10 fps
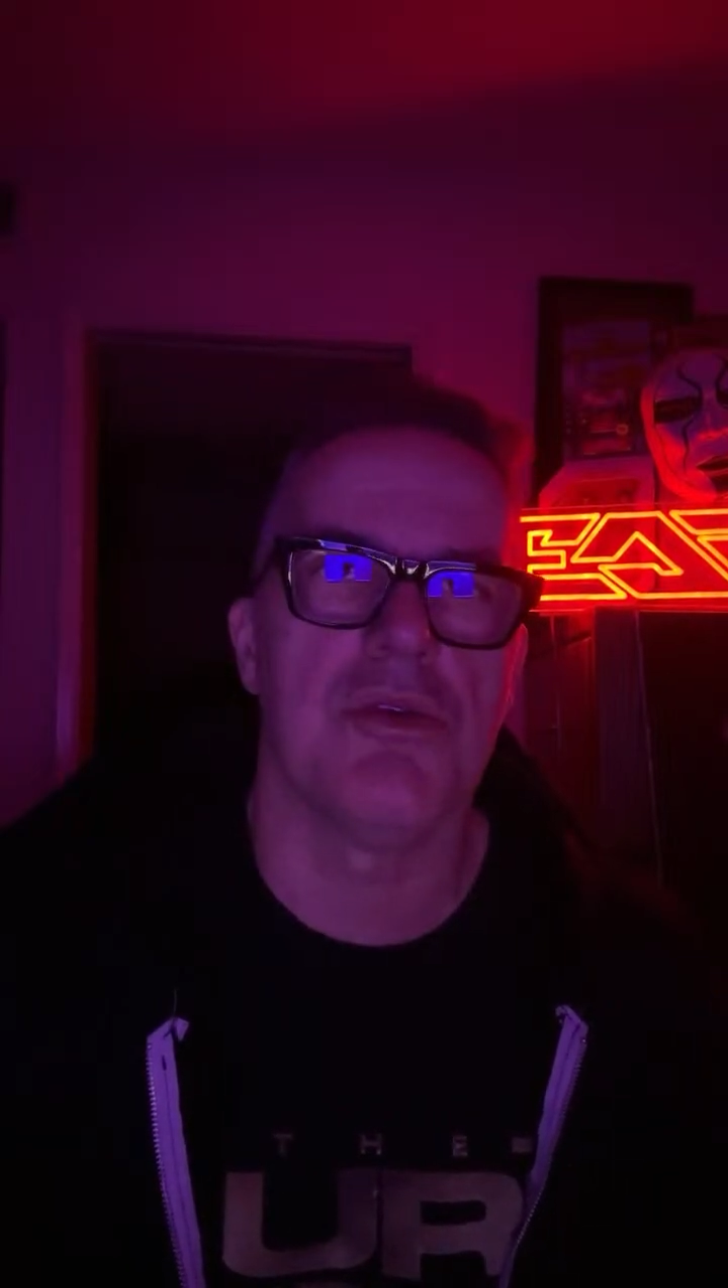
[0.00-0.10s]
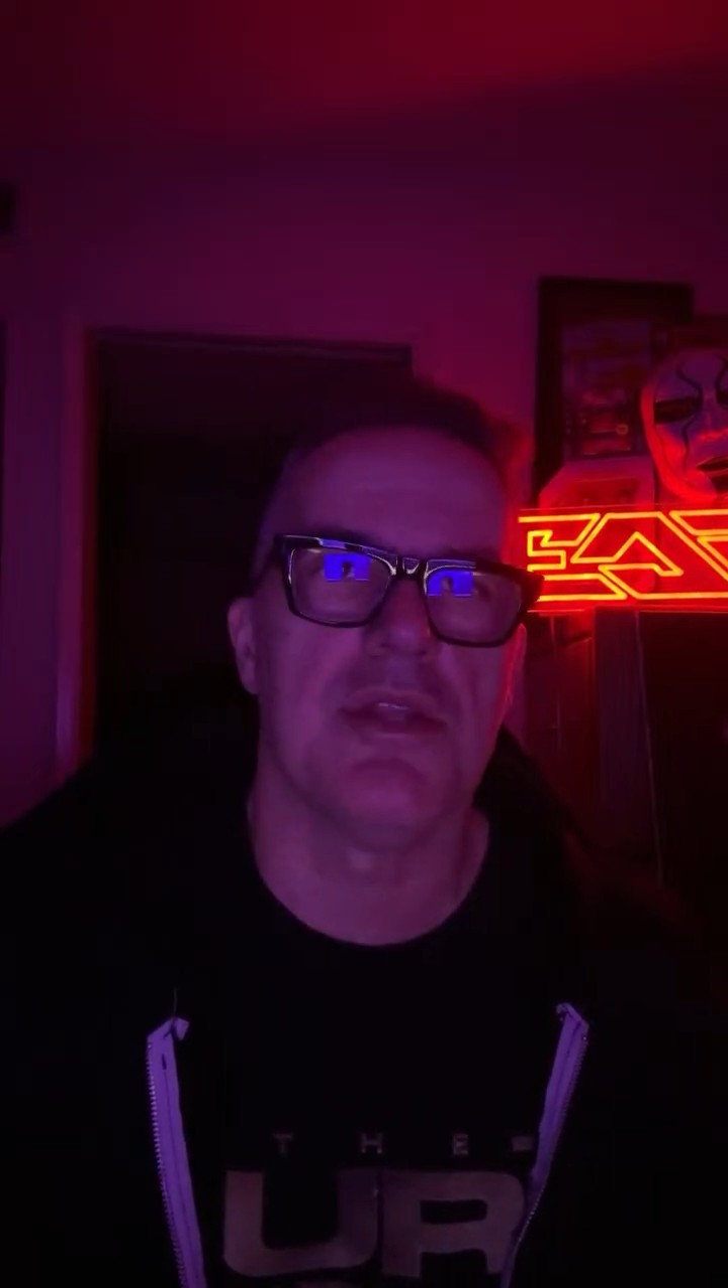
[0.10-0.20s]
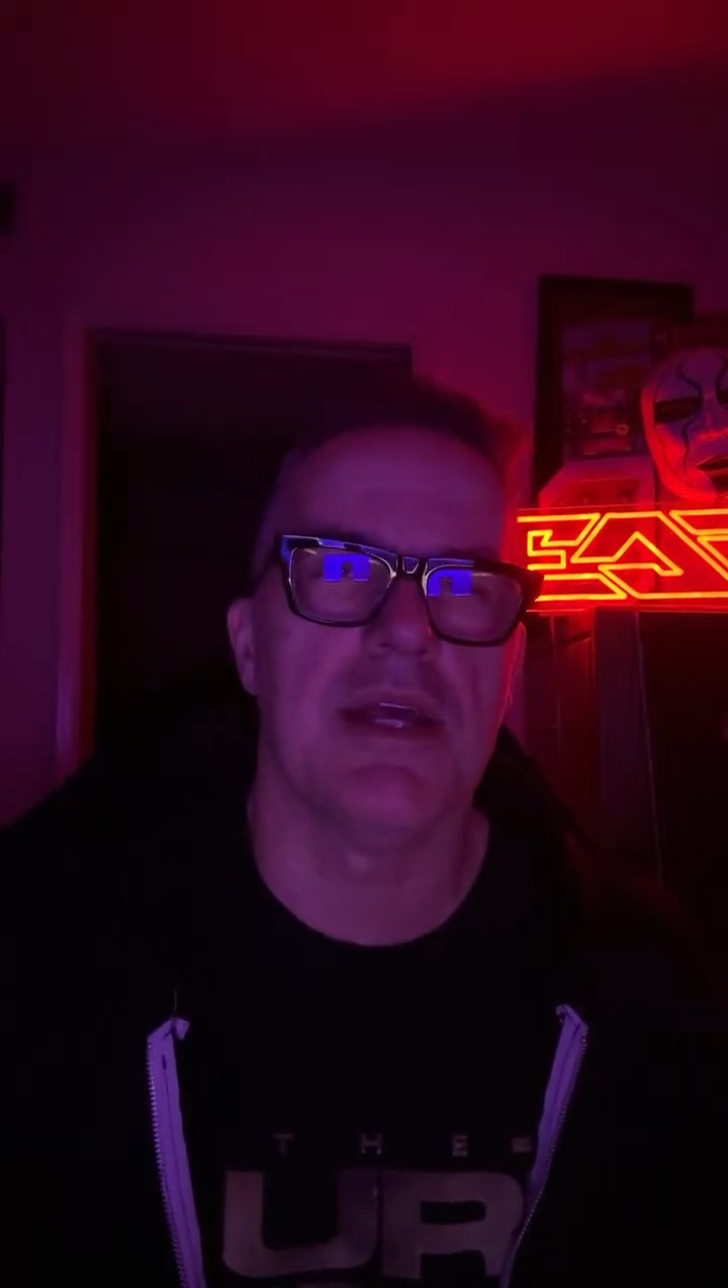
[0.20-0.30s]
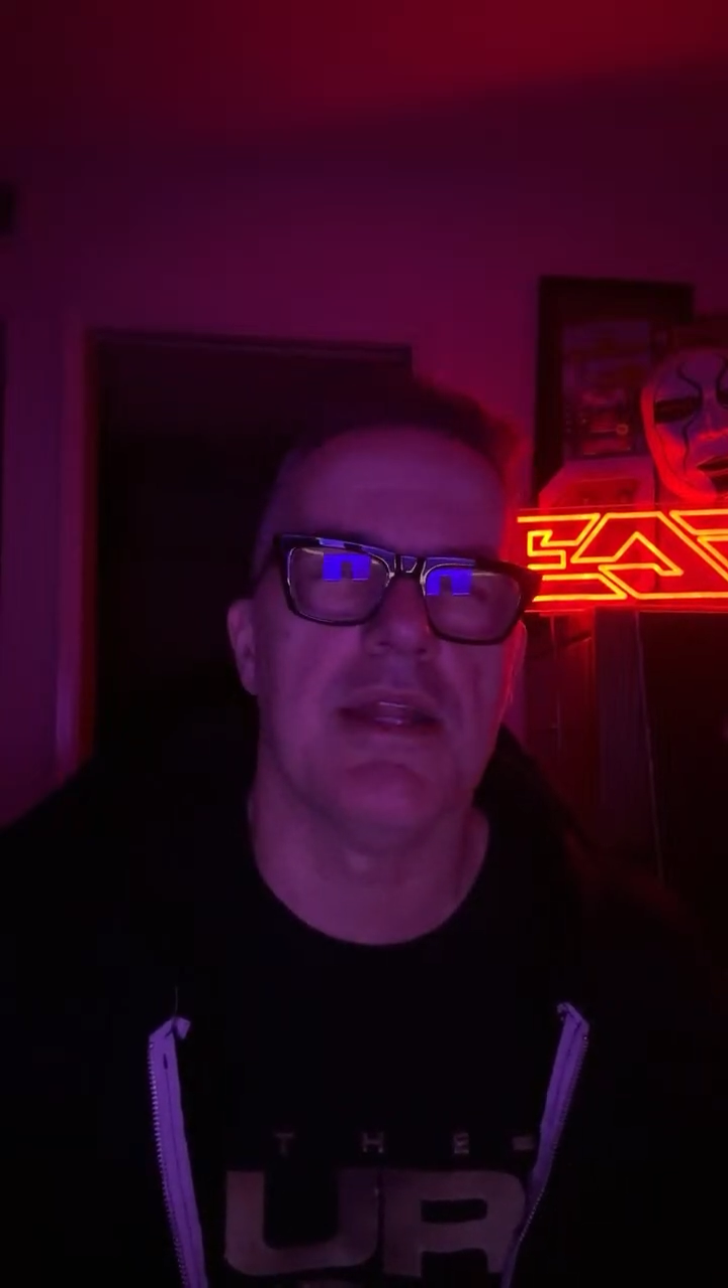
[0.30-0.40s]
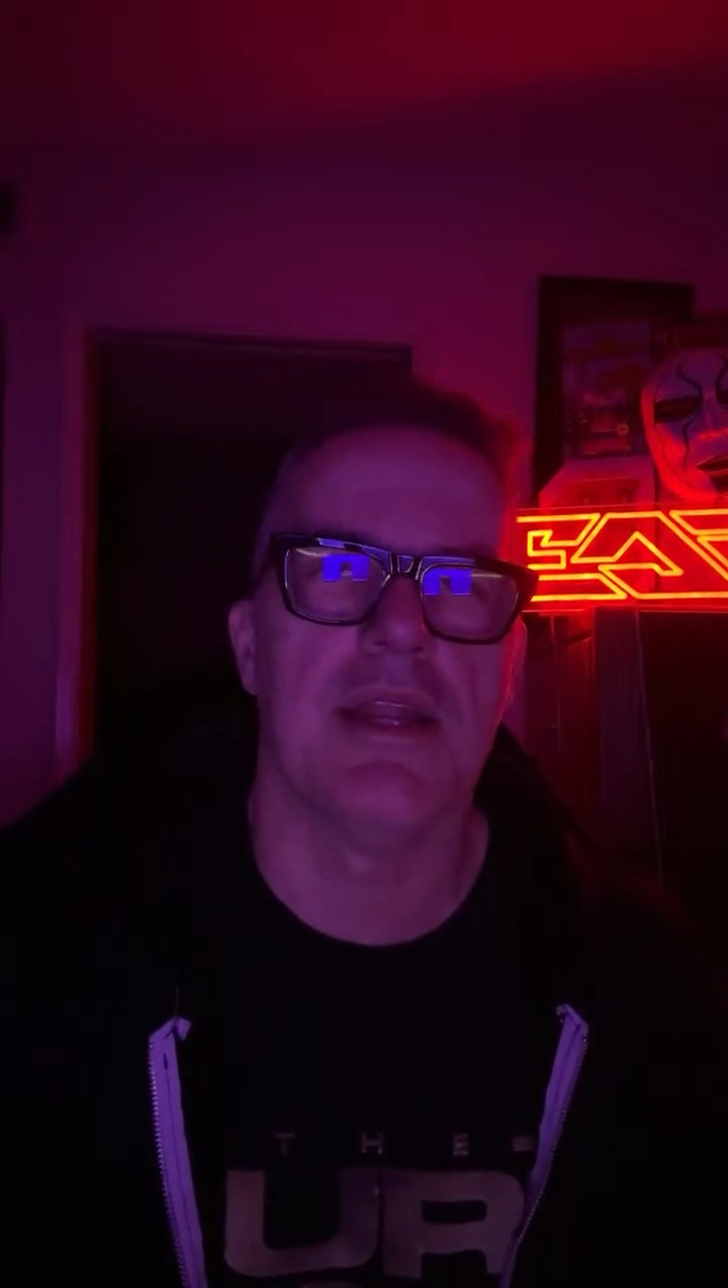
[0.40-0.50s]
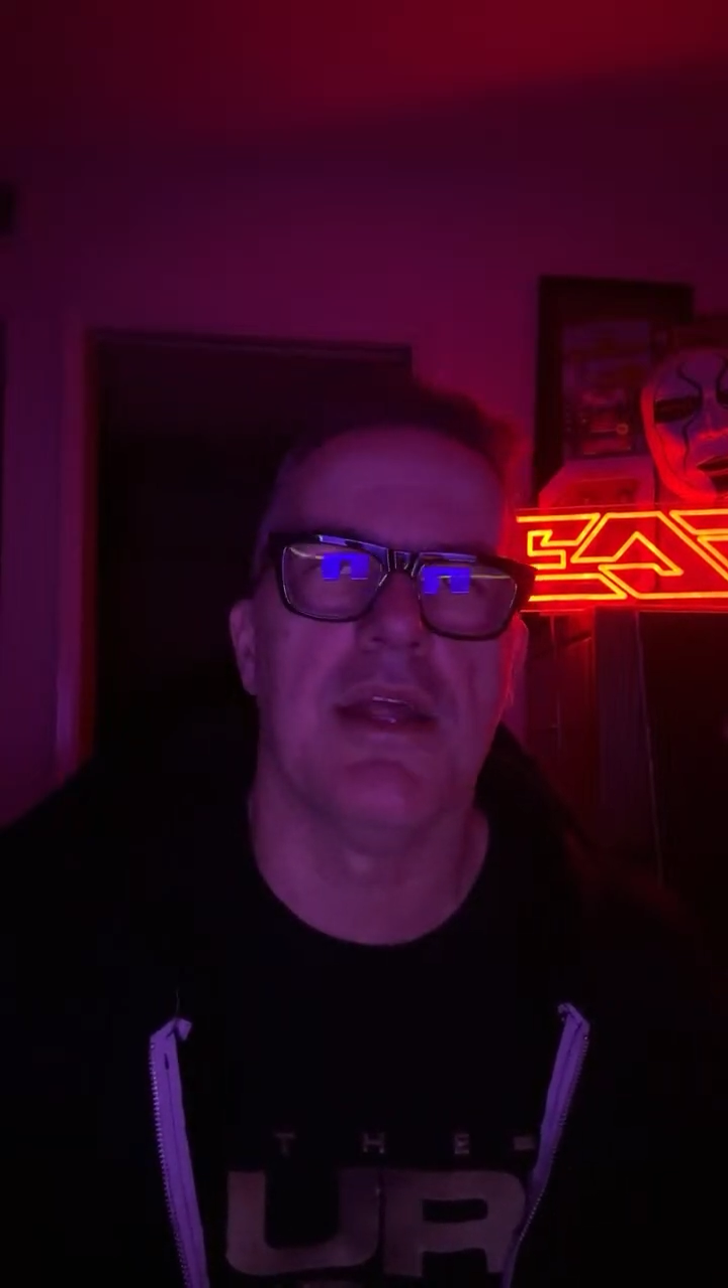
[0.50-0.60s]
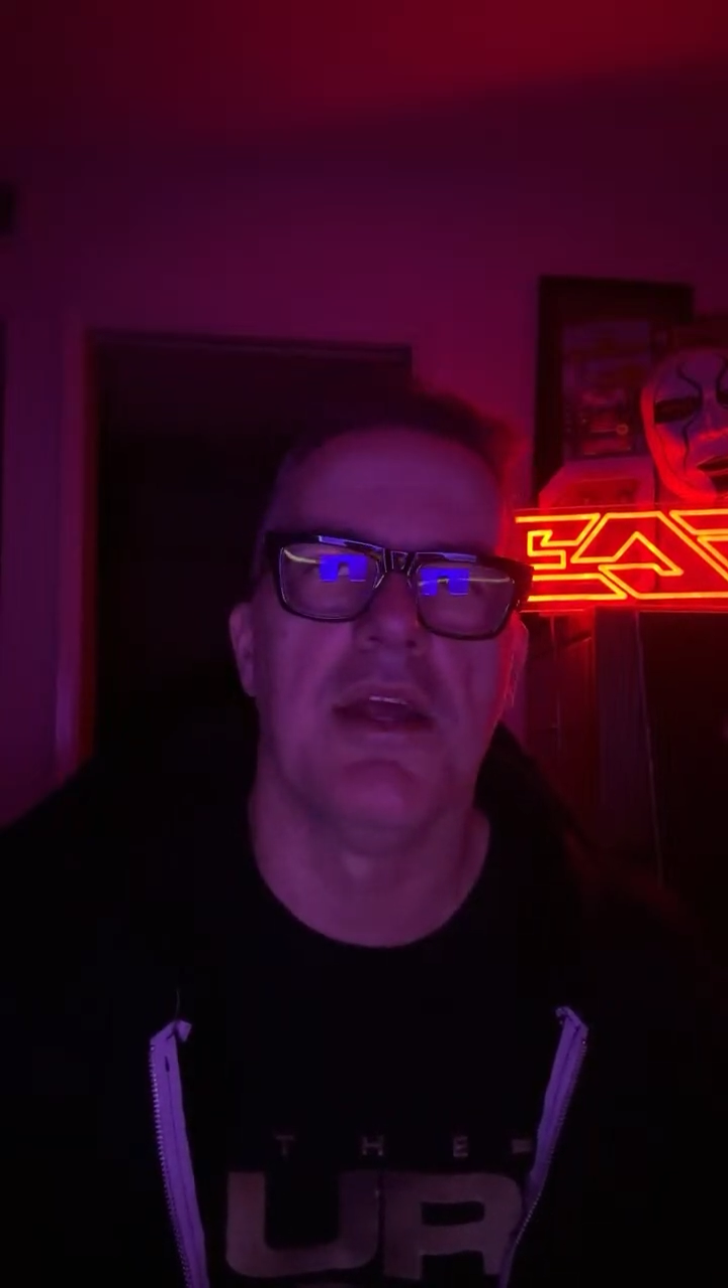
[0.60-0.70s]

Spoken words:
and then